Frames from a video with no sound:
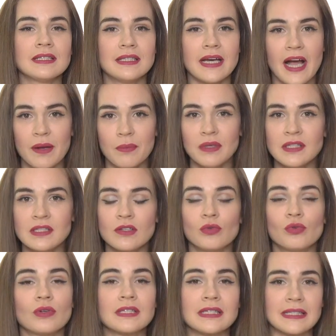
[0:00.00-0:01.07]
diamond
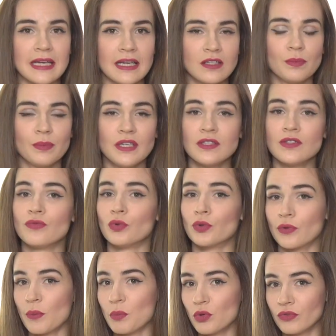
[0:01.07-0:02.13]
or sand beads
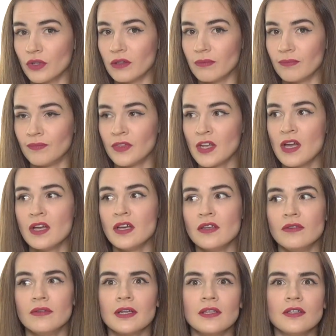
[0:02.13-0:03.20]
for removal.
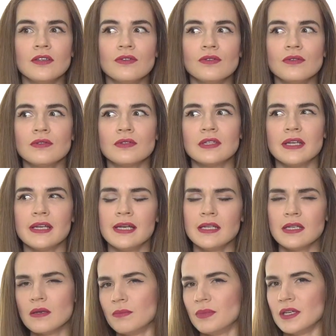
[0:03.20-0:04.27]
You can use
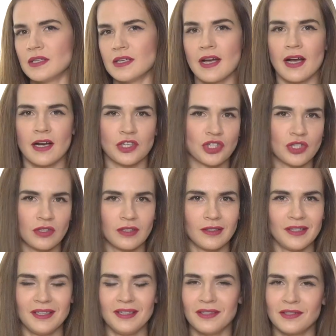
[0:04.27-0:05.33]
any bead
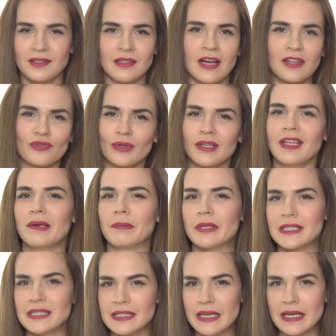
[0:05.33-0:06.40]
actually, it's not really a
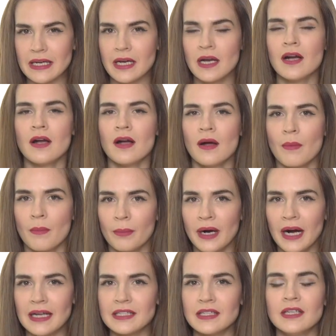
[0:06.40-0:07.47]
mistake,
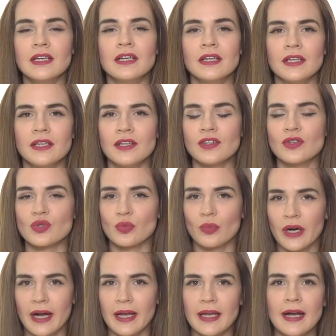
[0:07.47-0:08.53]
but here's
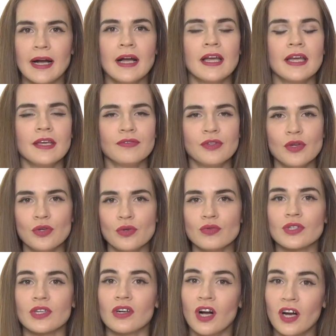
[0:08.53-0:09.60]
why. If you
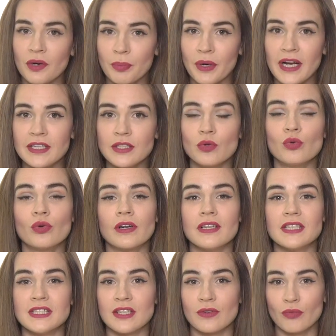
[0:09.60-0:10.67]
use carbide or
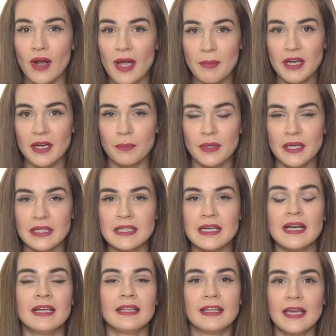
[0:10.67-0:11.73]
ceramic bead,
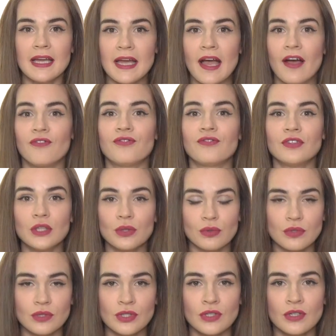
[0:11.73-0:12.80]
they have
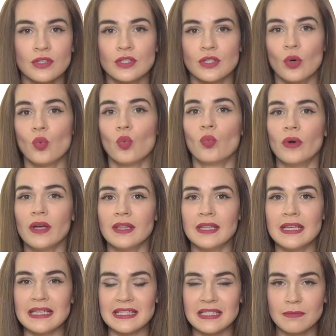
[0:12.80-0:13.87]
flutes. So when
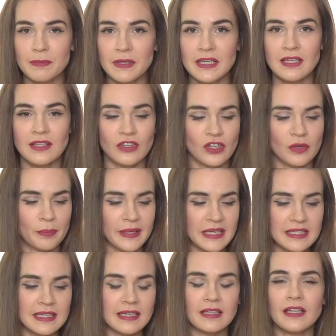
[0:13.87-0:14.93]
they spin, they're
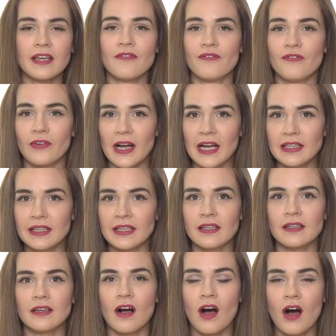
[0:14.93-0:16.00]
basically
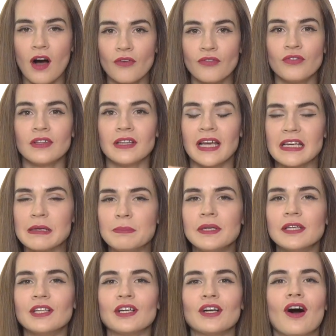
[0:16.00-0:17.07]
filing off, like
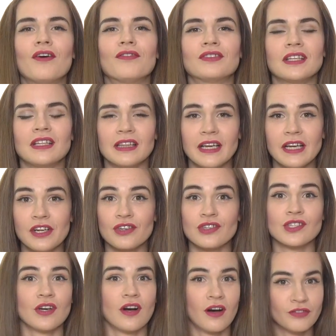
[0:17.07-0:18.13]
peeling off the
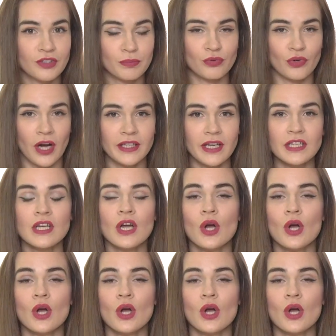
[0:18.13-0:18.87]
layers of the product,